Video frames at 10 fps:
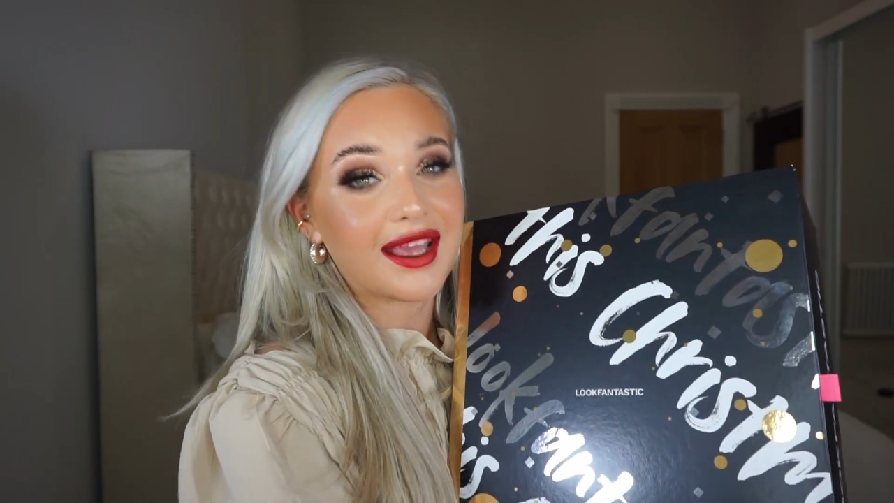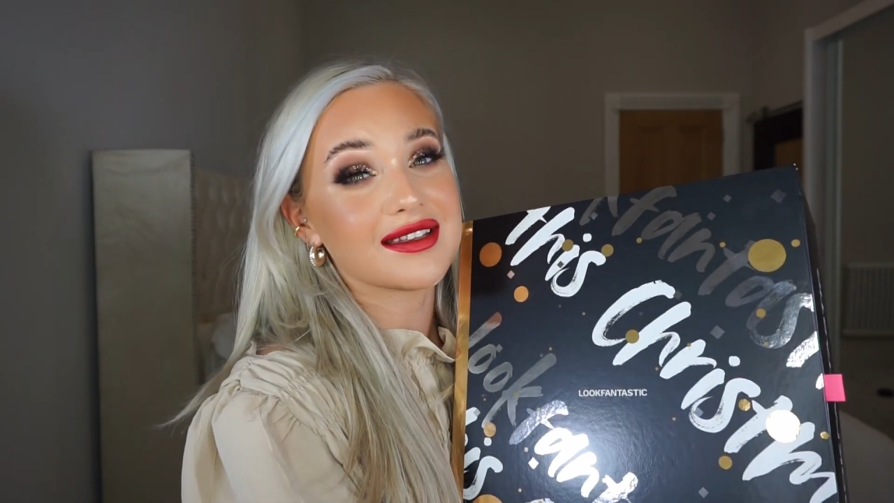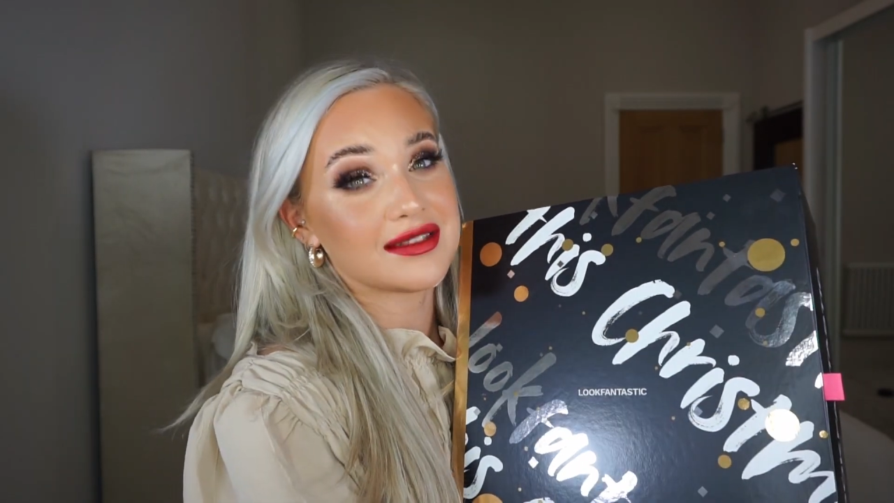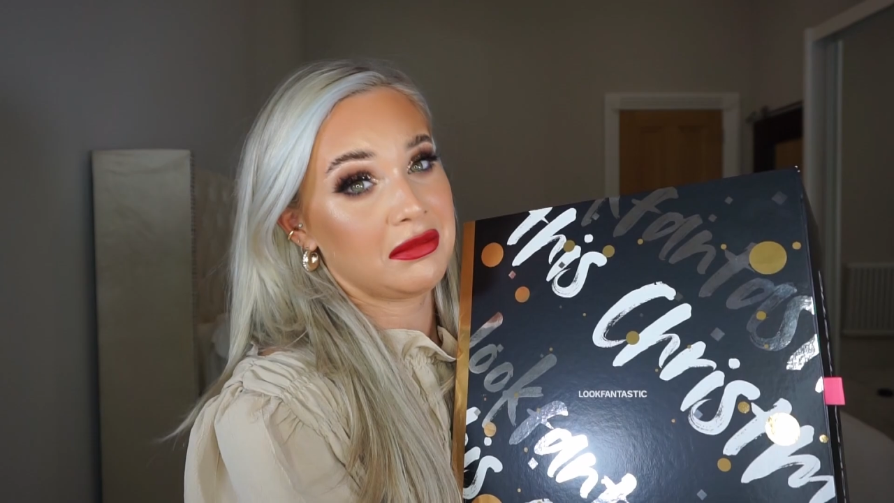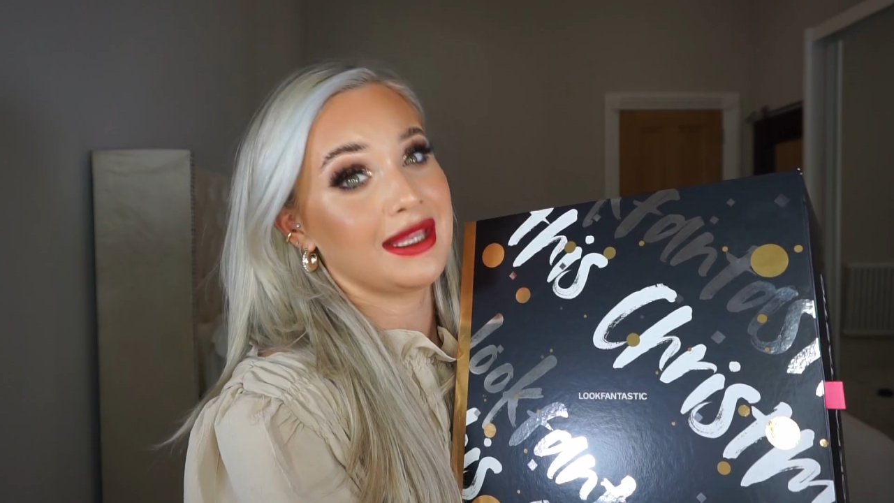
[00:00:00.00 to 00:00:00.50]

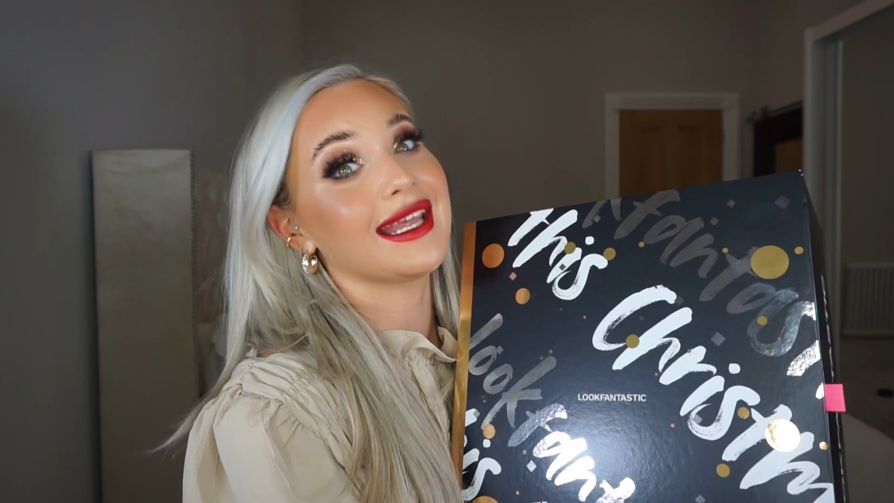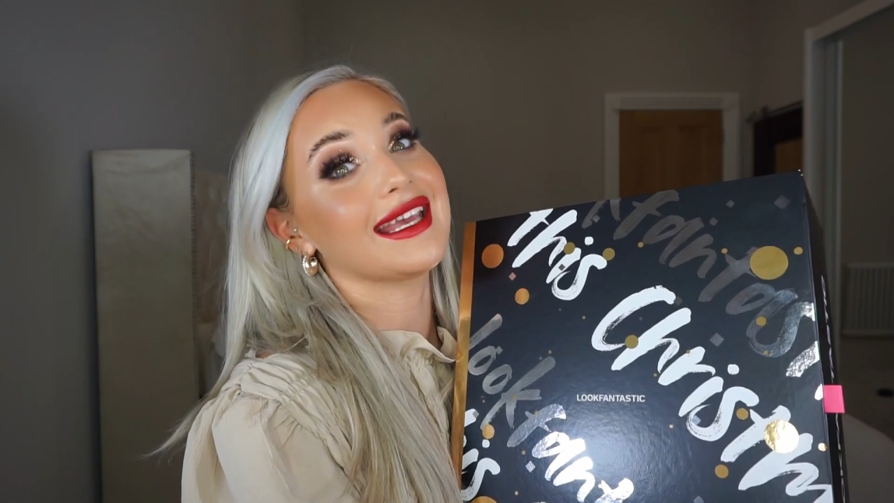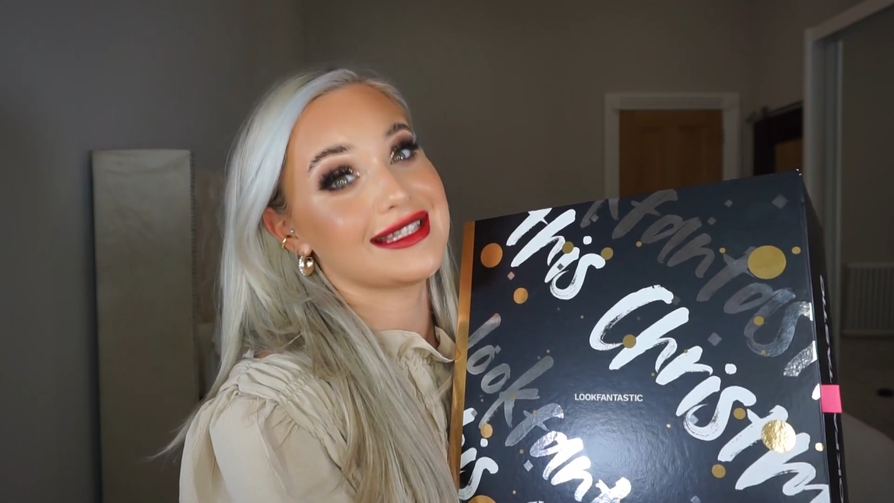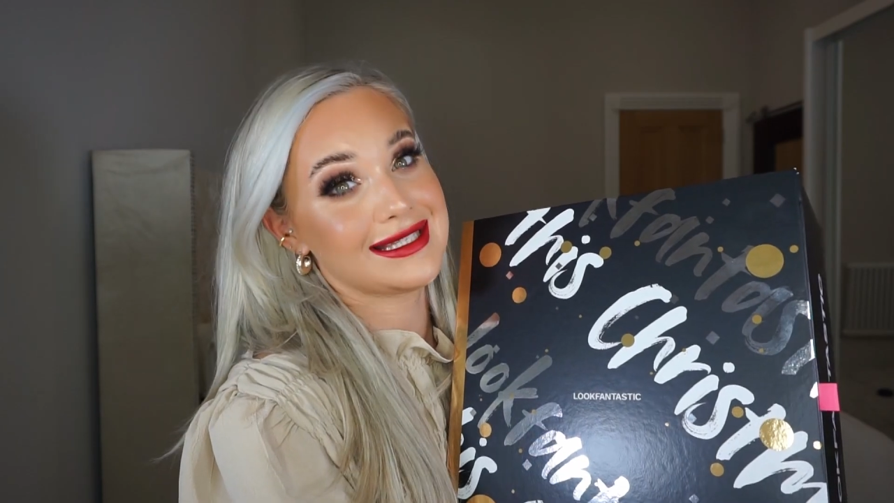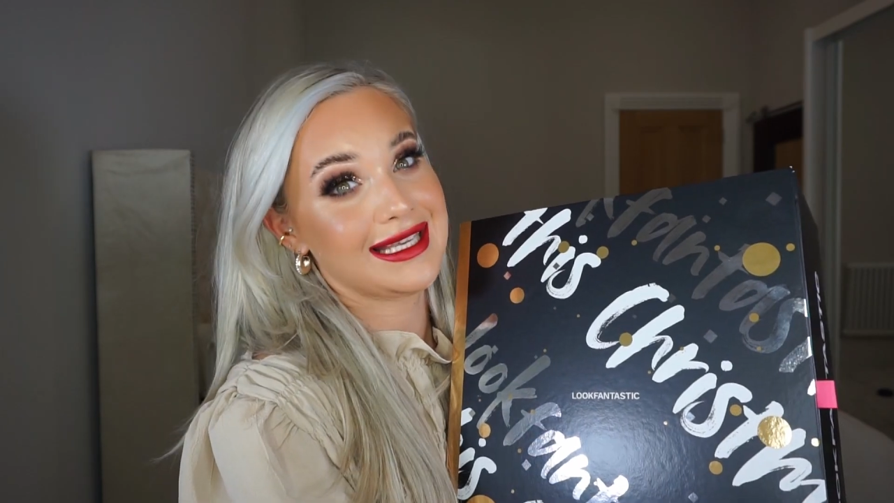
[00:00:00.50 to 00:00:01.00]
It's something
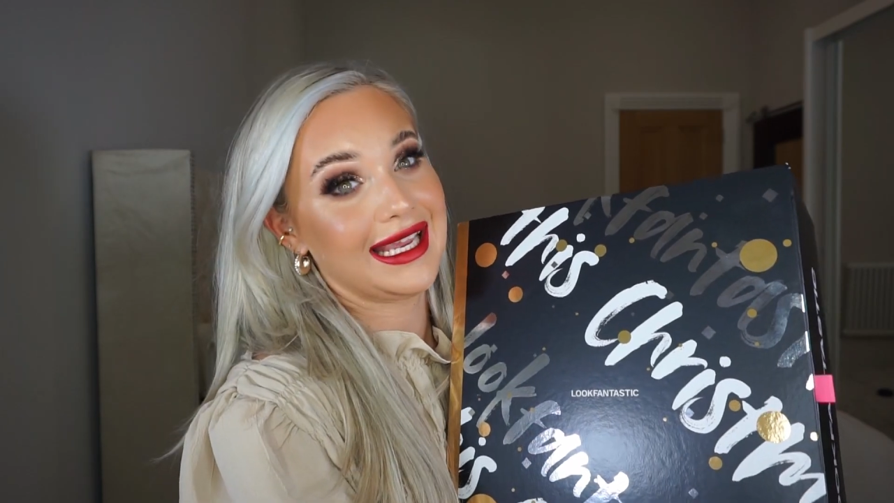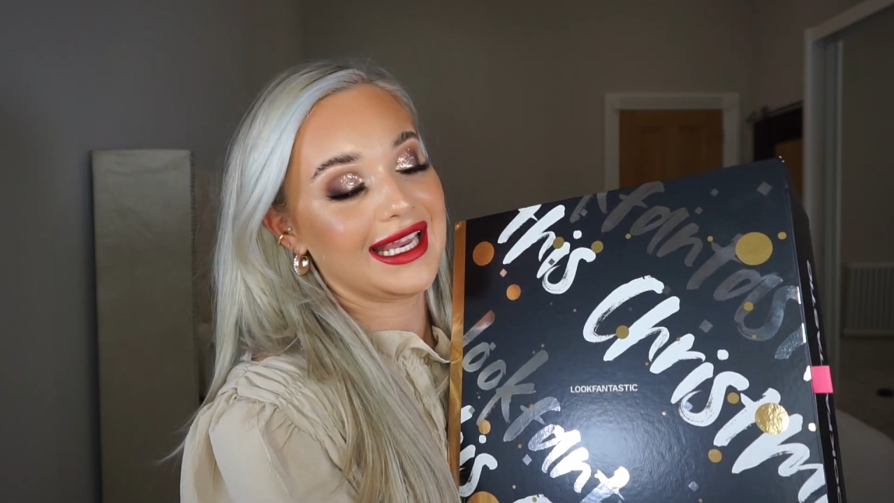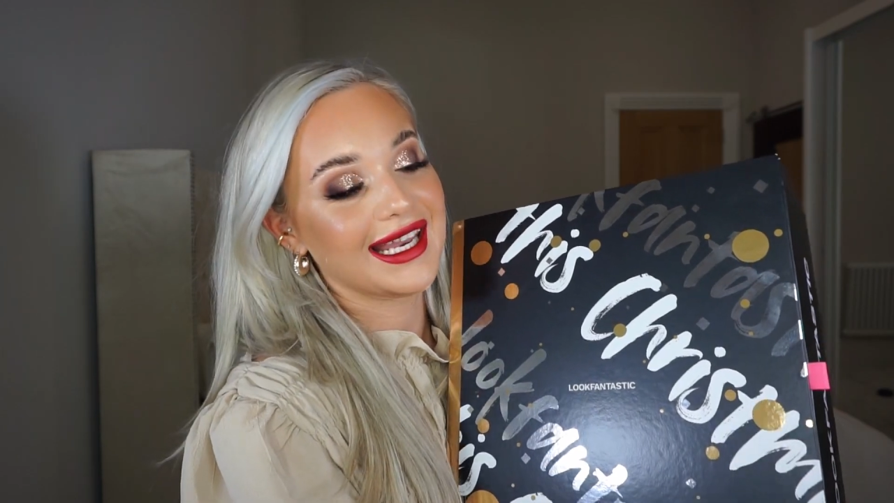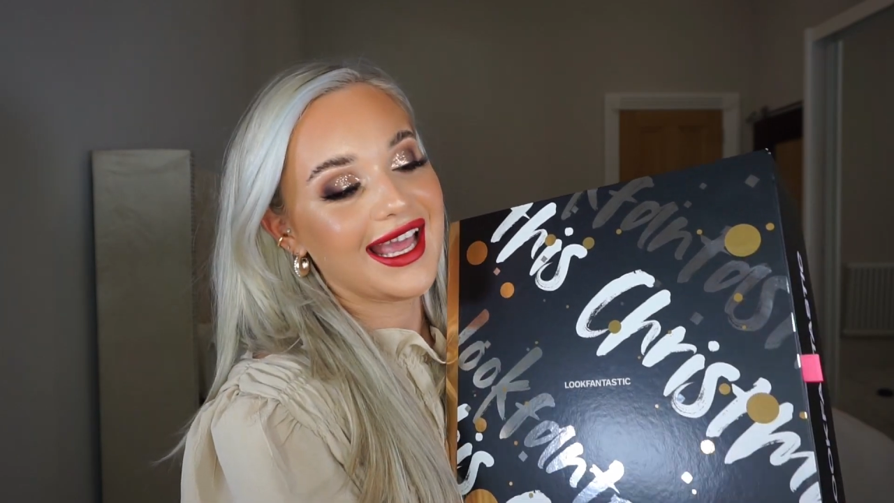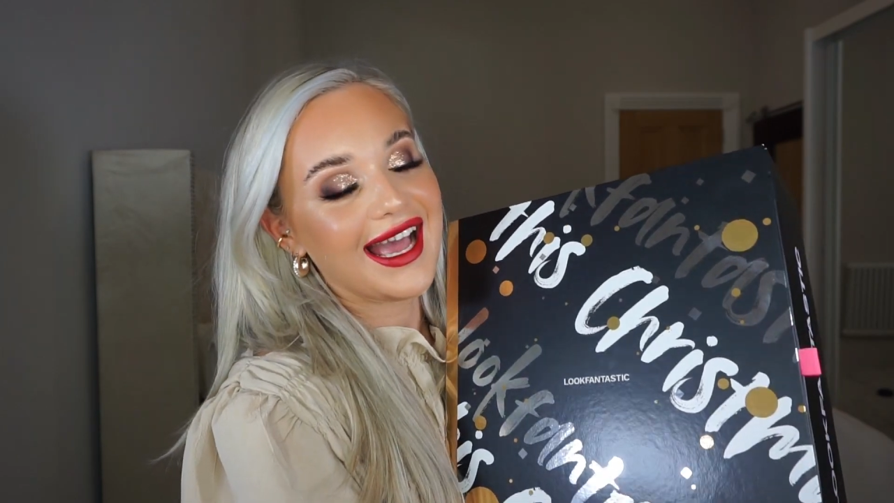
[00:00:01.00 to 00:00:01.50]

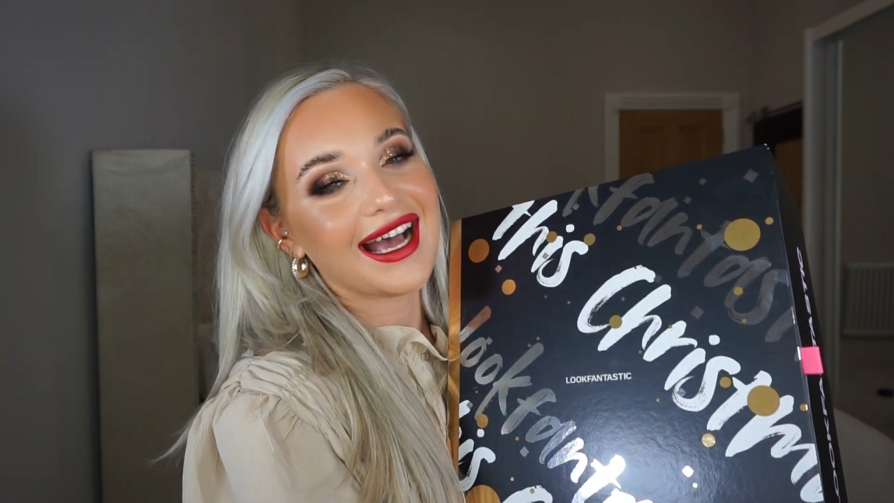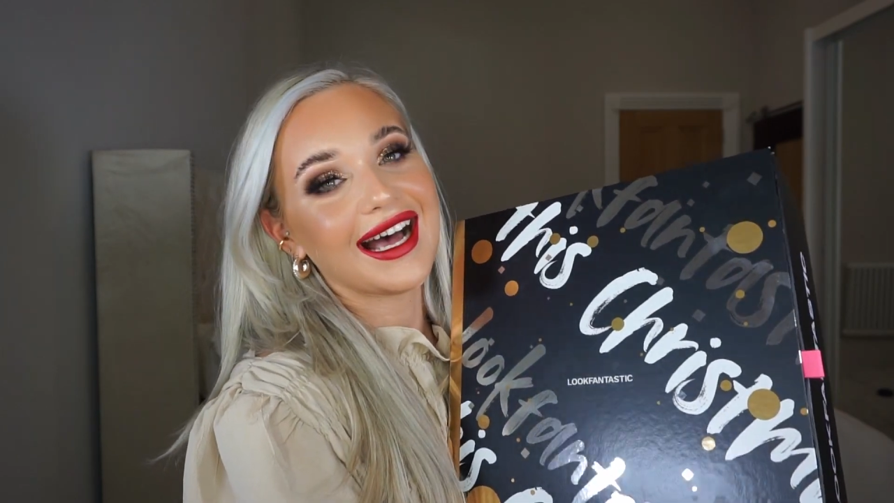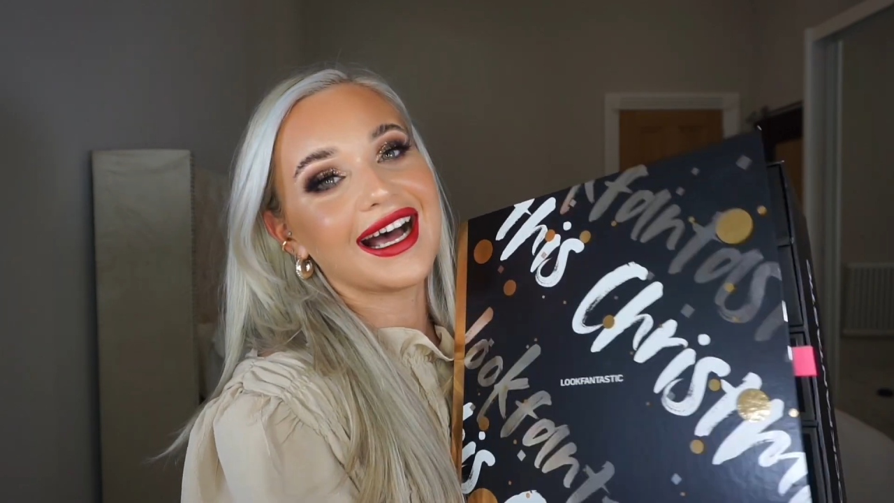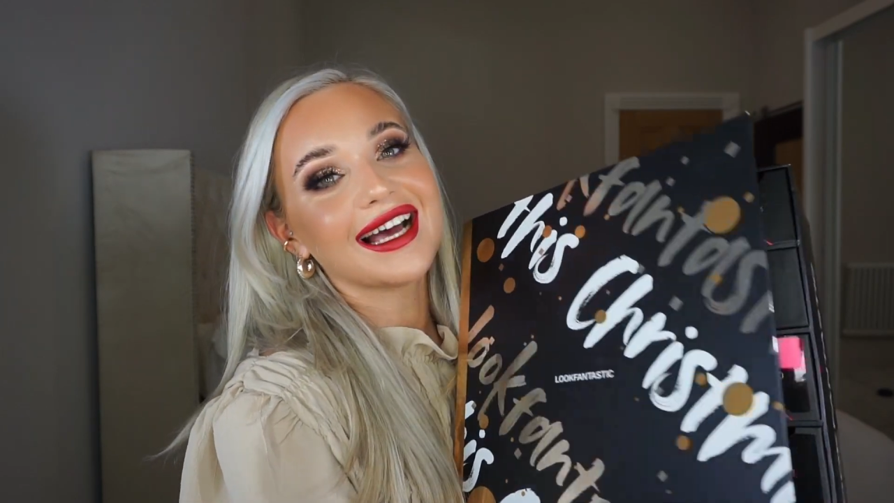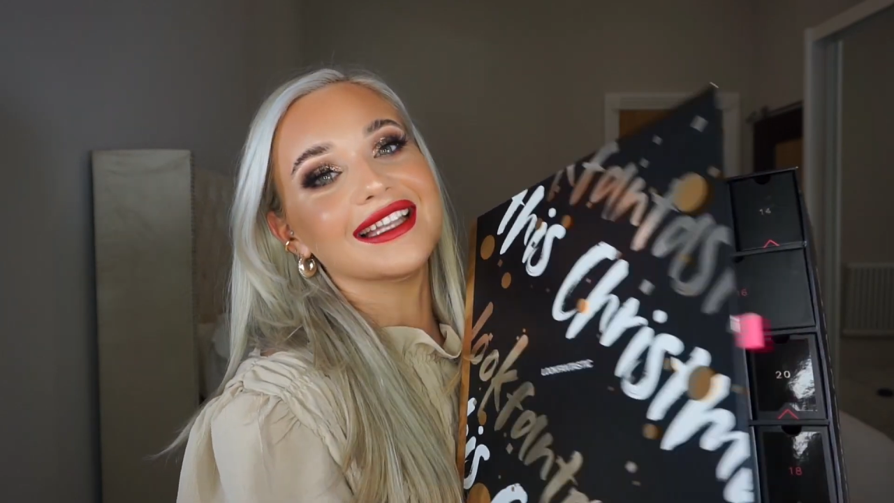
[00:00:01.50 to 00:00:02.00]
insane.
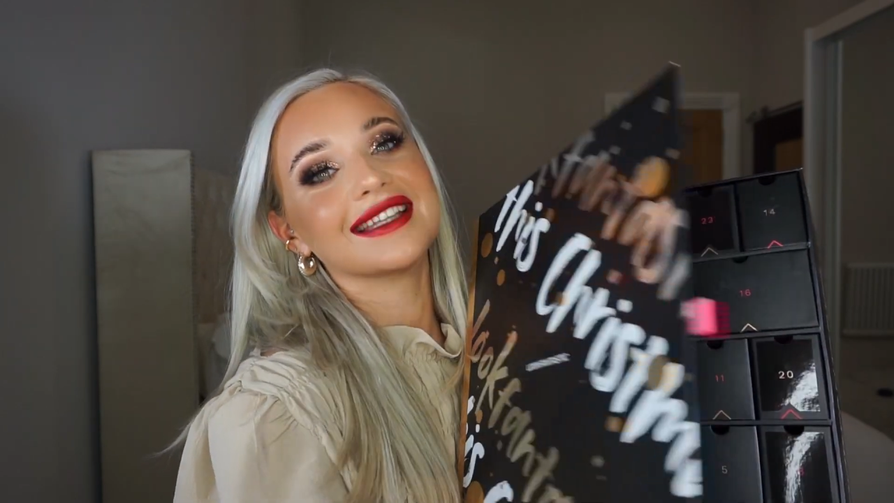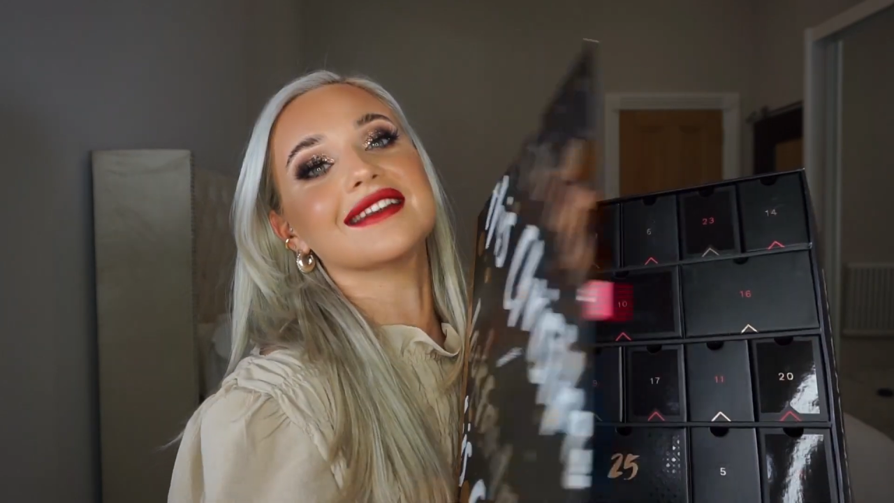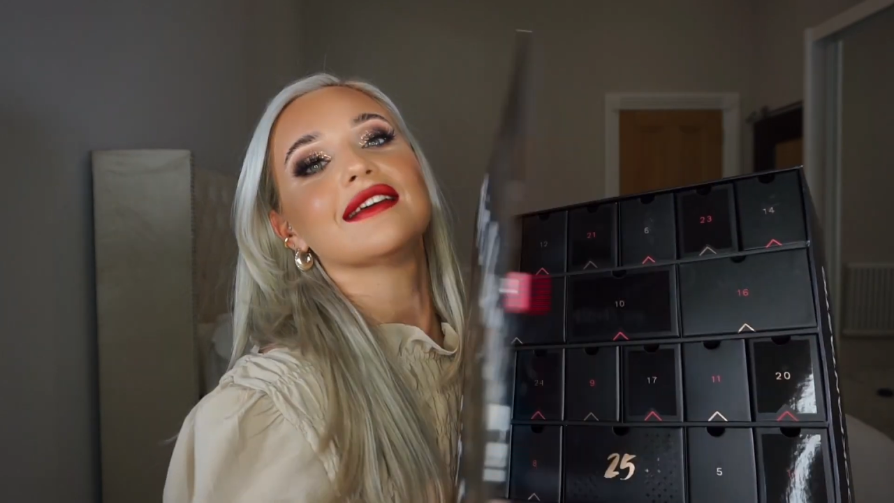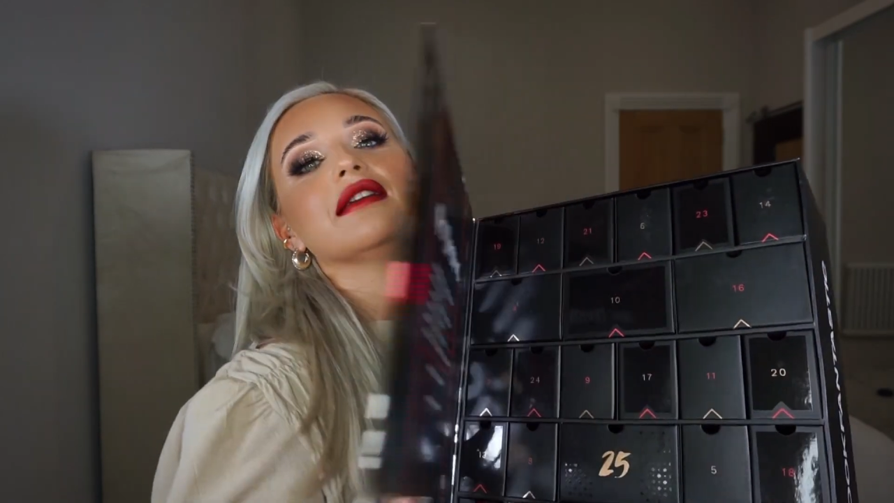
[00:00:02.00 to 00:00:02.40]
And